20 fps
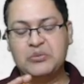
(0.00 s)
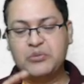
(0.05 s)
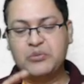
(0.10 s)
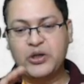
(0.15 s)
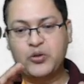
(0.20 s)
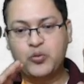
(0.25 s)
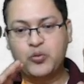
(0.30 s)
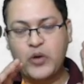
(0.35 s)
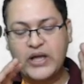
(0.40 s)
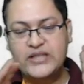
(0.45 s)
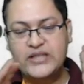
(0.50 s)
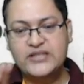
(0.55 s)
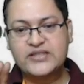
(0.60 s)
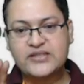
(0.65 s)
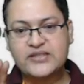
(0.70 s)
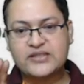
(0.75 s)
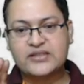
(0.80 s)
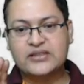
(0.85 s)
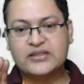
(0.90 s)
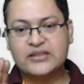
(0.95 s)
But
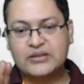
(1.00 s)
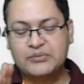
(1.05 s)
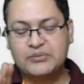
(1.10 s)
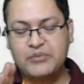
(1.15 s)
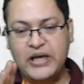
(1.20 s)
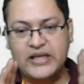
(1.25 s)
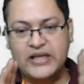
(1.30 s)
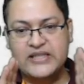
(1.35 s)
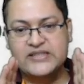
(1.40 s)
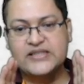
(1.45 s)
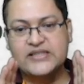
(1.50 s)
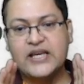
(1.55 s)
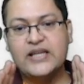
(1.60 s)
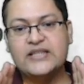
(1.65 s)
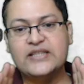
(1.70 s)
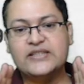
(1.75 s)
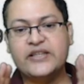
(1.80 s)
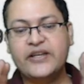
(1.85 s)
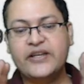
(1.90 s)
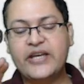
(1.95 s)
once Pakistan
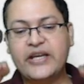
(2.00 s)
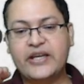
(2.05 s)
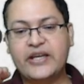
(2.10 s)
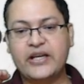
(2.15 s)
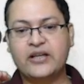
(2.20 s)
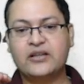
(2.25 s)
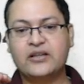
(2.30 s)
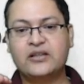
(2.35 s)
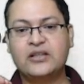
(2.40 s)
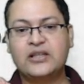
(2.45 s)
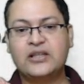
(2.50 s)
is created,